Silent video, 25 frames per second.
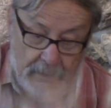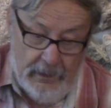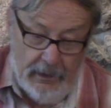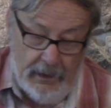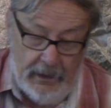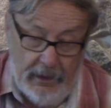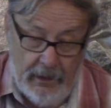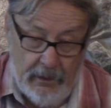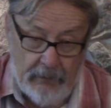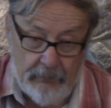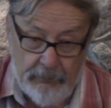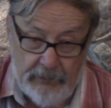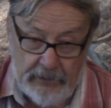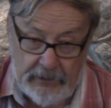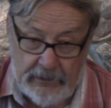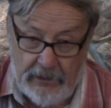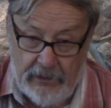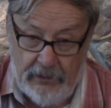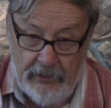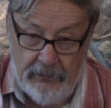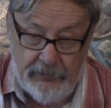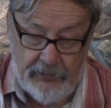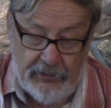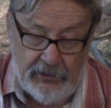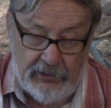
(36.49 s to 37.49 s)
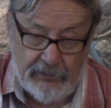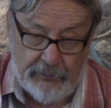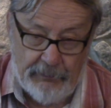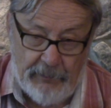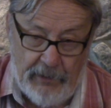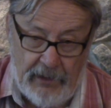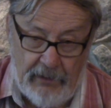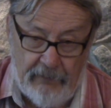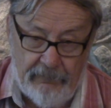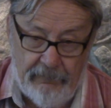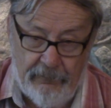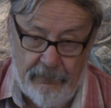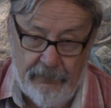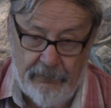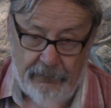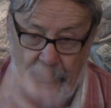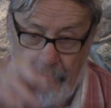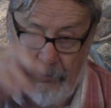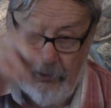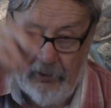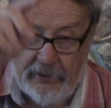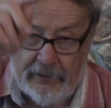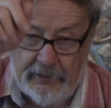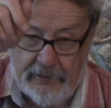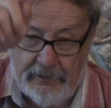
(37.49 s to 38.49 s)
And because they spread
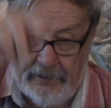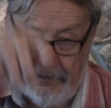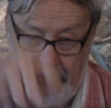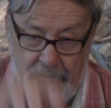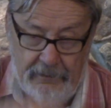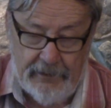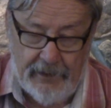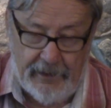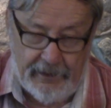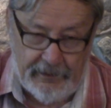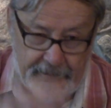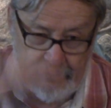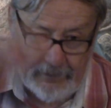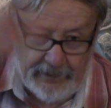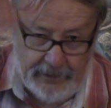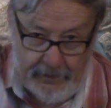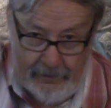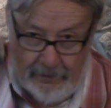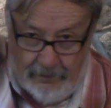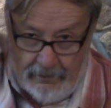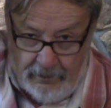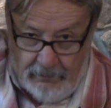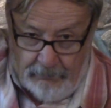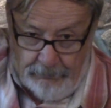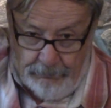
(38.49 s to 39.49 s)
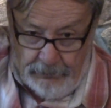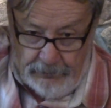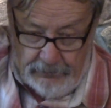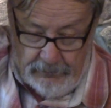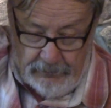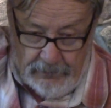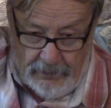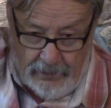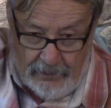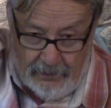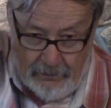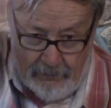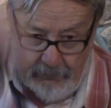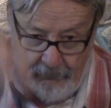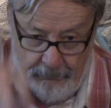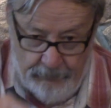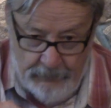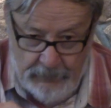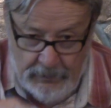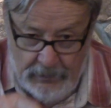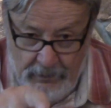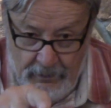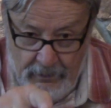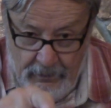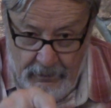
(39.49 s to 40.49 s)
vertically like that, up and down,
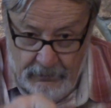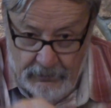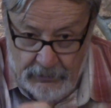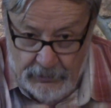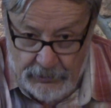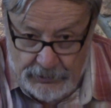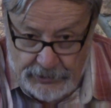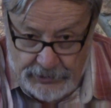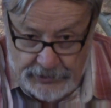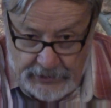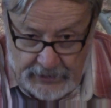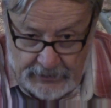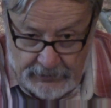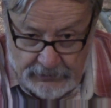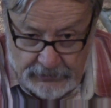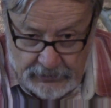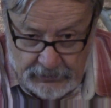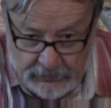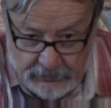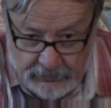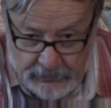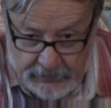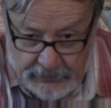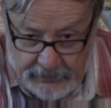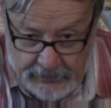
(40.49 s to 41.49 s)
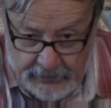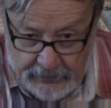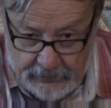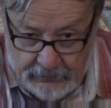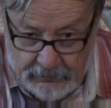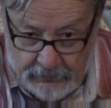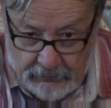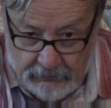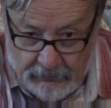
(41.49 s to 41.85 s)
your scents are going to hit the